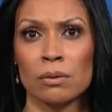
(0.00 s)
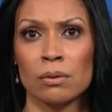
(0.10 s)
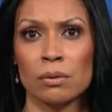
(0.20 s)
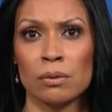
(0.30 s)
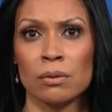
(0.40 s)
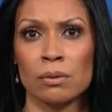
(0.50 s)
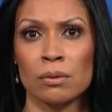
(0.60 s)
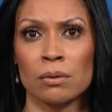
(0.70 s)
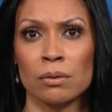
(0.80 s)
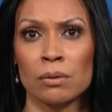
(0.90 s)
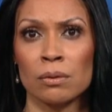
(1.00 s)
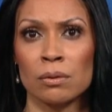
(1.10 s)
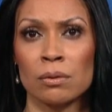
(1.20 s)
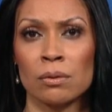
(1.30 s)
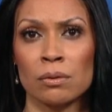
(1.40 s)

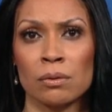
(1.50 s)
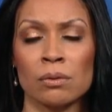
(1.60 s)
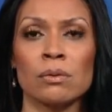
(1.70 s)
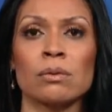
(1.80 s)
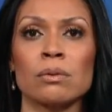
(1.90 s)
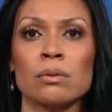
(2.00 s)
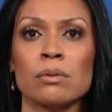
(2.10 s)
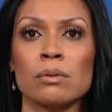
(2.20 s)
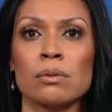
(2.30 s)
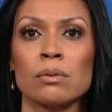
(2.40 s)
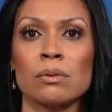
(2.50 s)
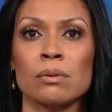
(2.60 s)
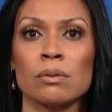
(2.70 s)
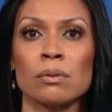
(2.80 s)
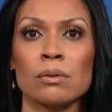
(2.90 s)

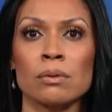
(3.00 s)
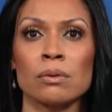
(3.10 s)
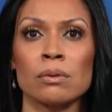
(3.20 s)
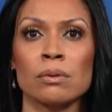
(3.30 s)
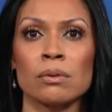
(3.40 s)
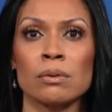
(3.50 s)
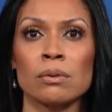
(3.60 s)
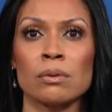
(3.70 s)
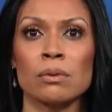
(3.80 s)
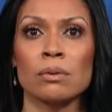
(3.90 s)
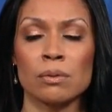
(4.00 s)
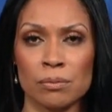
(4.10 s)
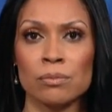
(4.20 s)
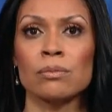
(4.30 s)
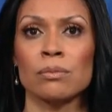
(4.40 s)

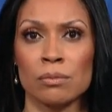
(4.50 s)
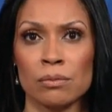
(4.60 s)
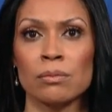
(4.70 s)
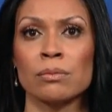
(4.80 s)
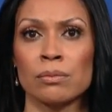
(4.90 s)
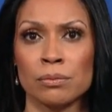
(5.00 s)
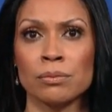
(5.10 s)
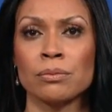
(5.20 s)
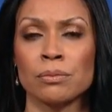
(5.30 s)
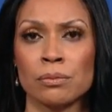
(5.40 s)
[no speech]